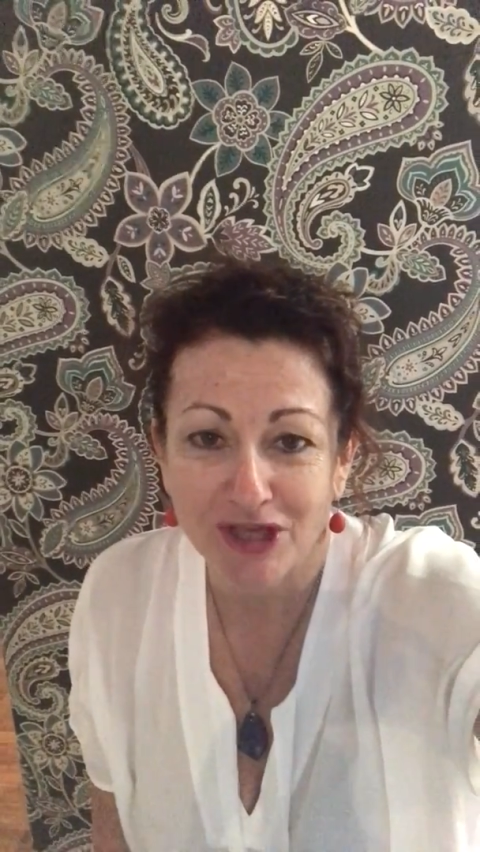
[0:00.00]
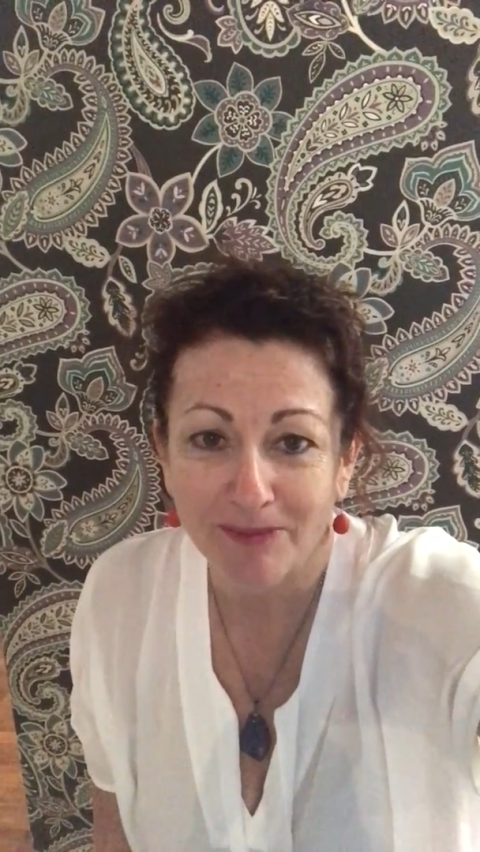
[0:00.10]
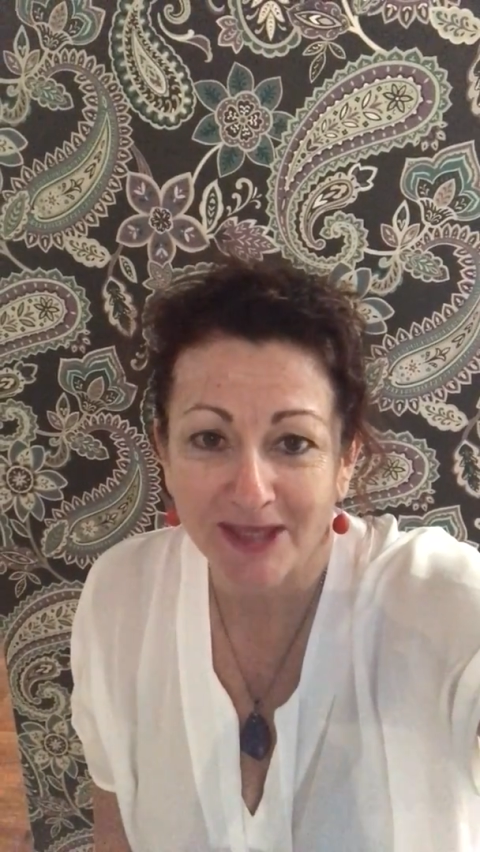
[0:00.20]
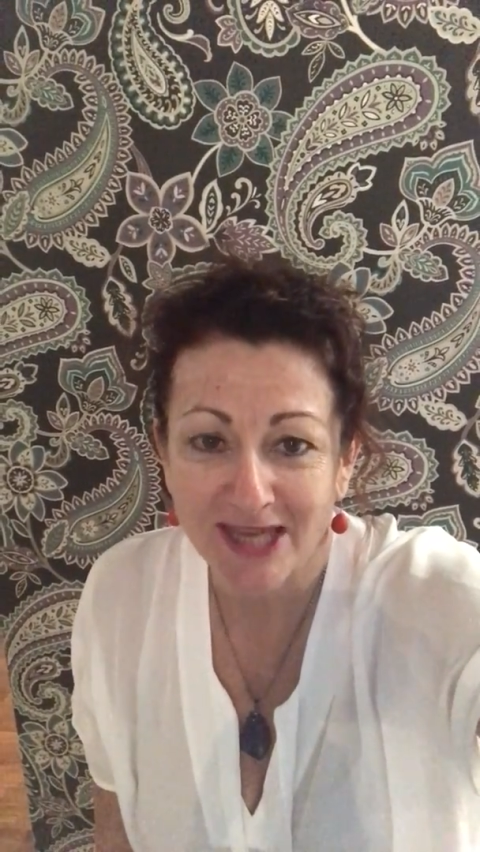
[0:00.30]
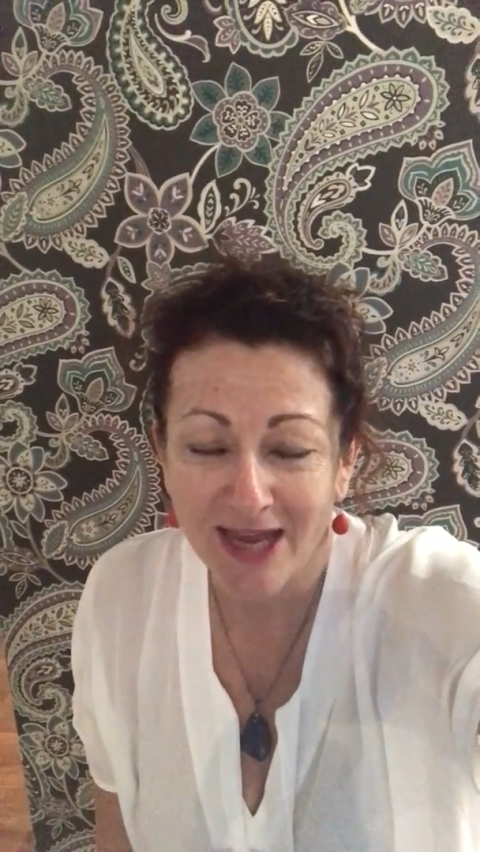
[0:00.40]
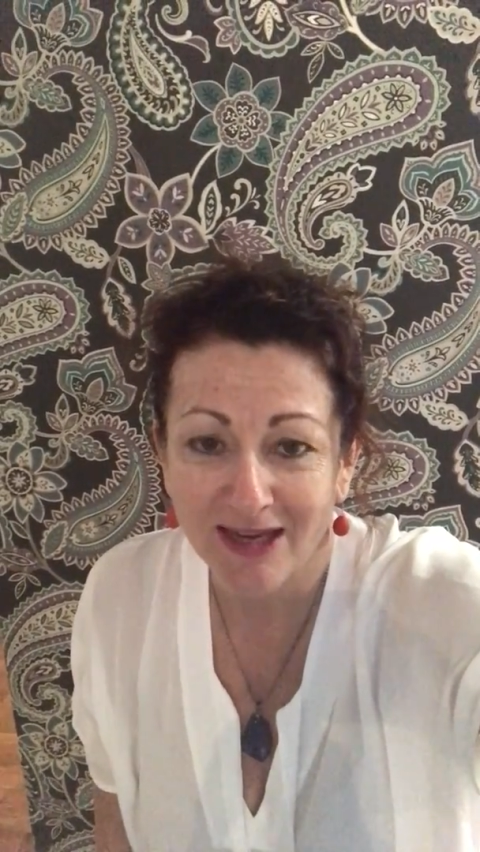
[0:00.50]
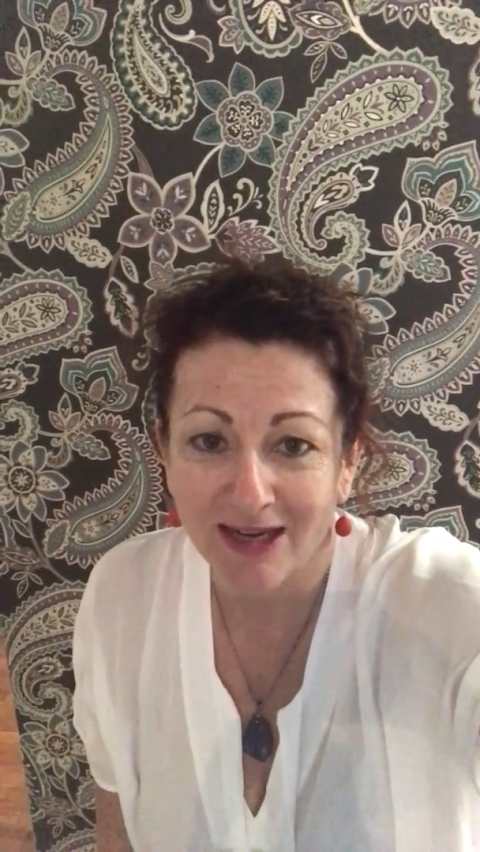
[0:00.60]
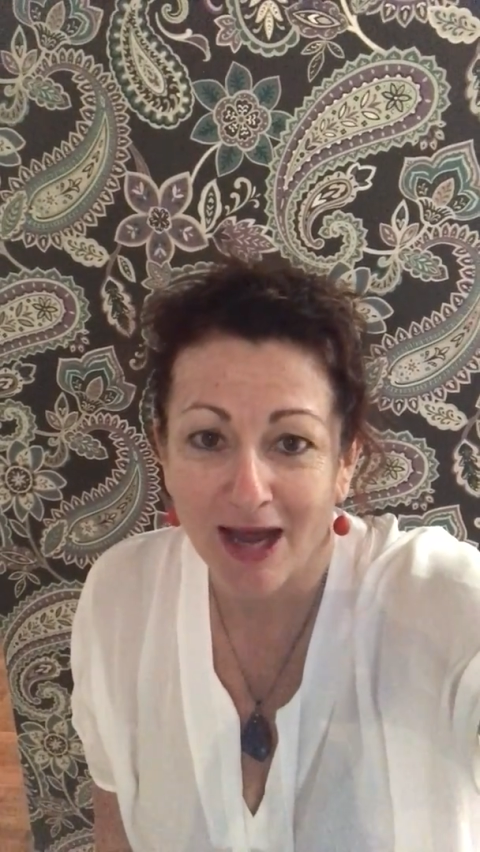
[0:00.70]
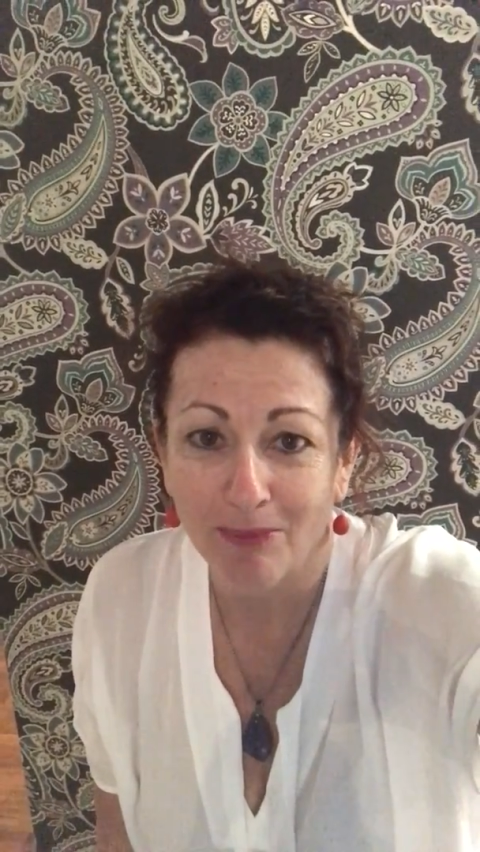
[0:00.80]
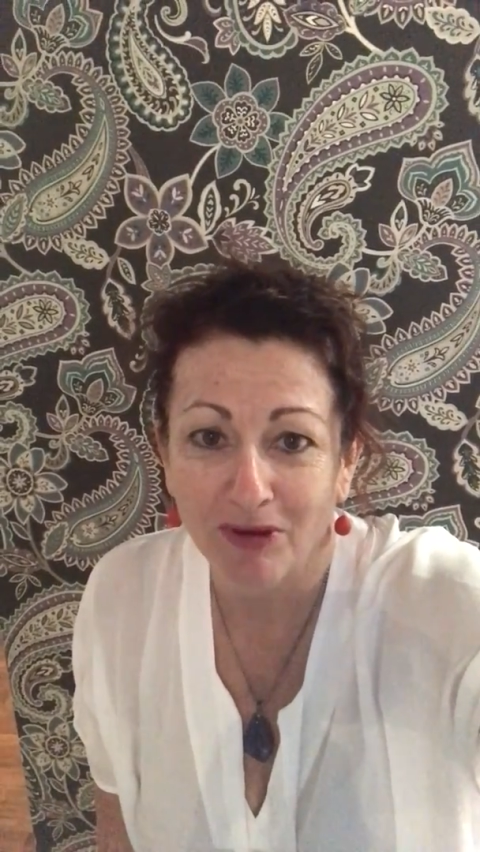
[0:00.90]
time you take a
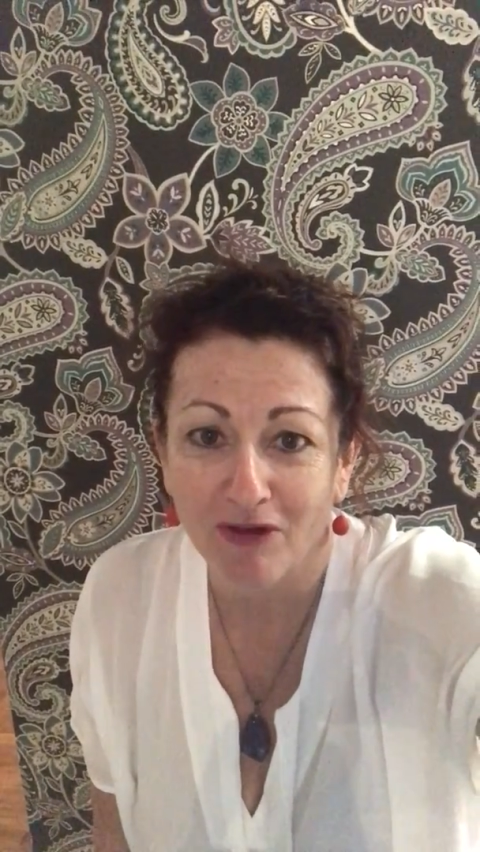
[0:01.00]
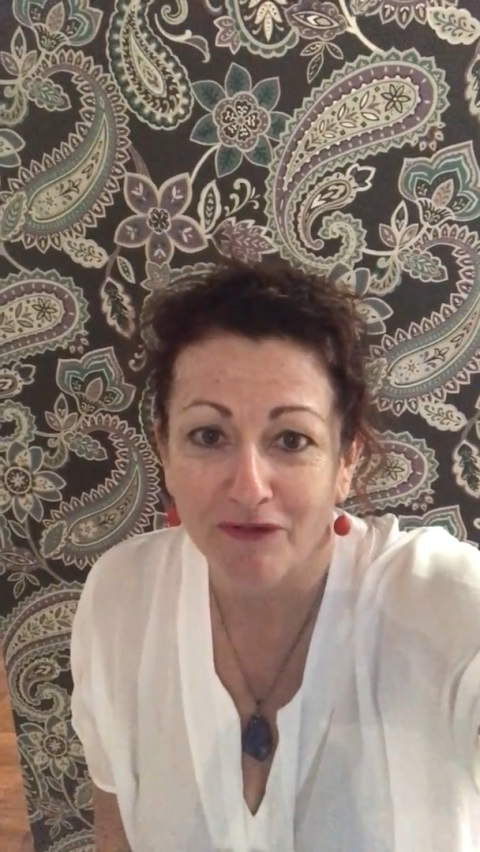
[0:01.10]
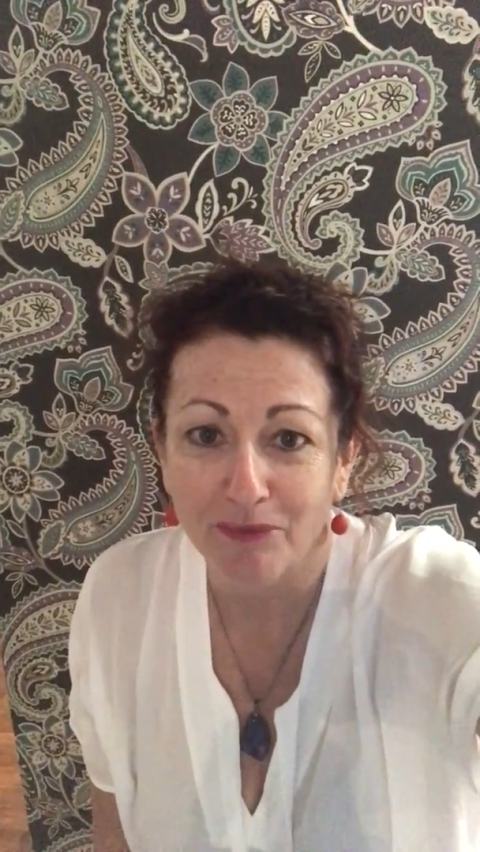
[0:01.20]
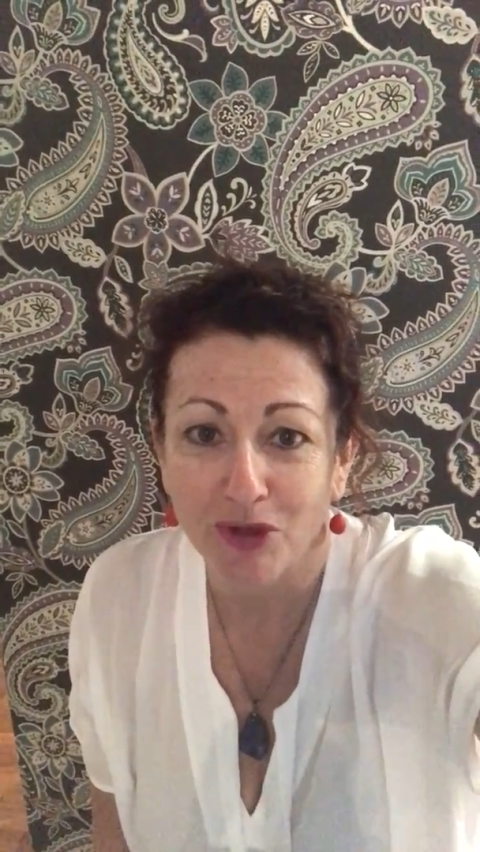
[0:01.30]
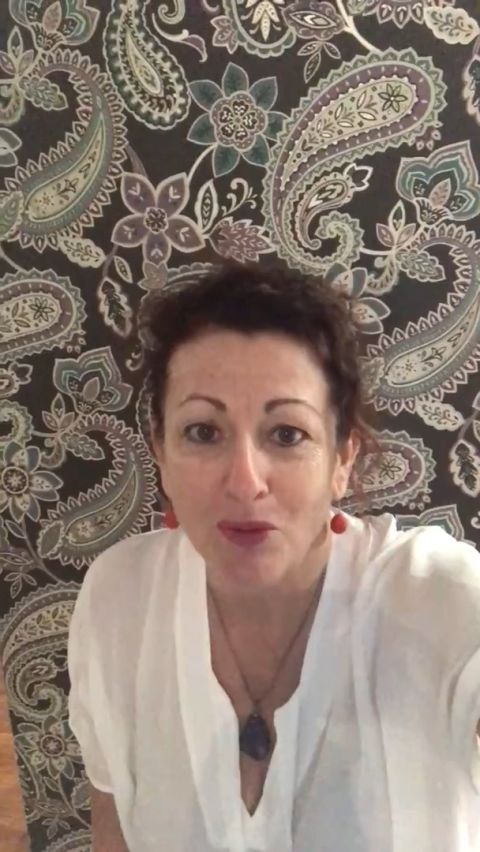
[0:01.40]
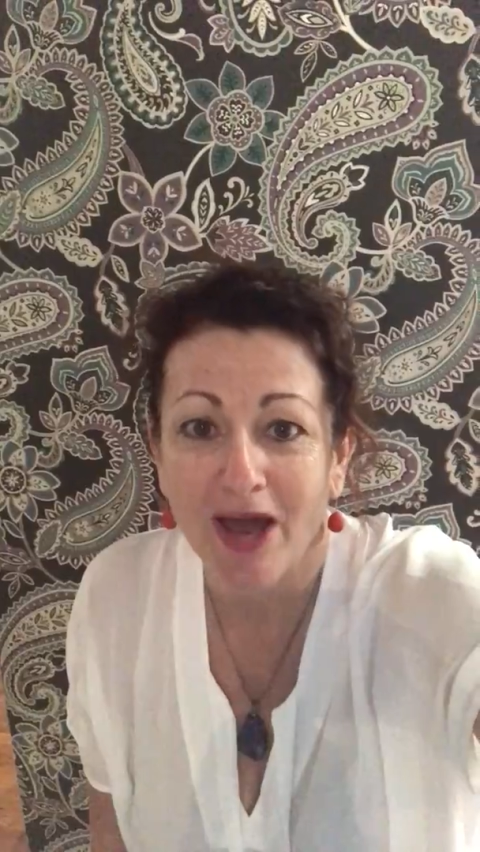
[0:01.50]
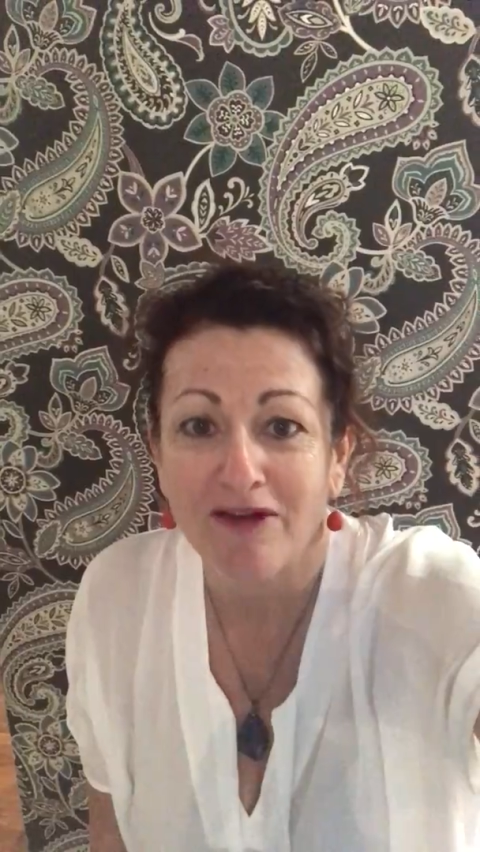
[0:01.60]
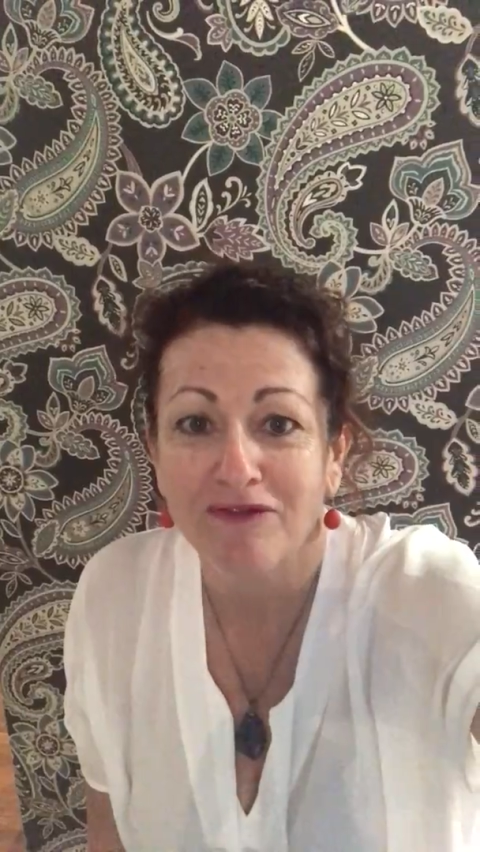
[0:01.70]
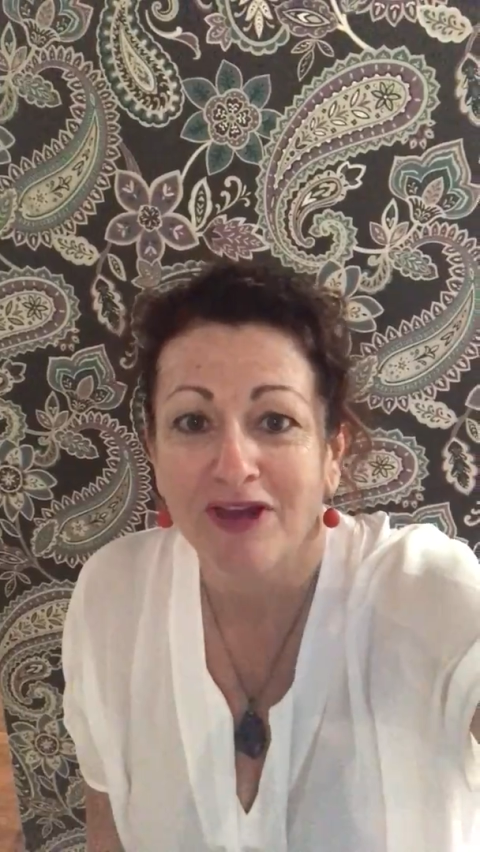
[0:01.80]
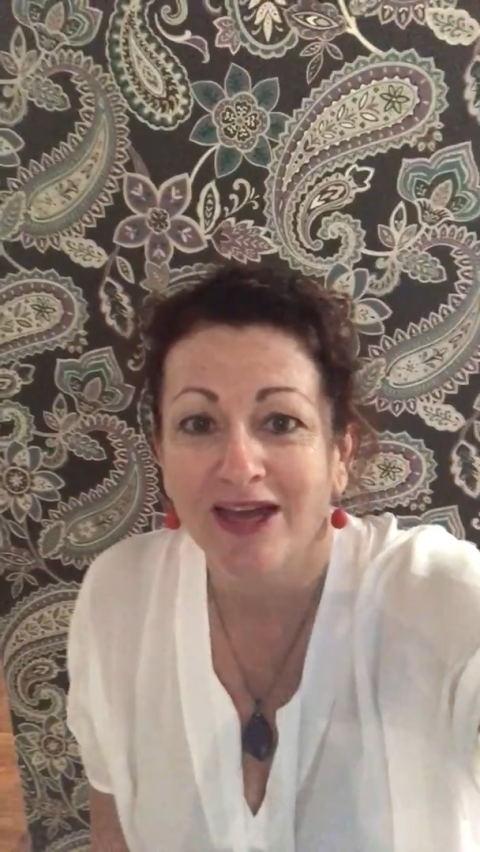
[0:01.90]
couple of them, you have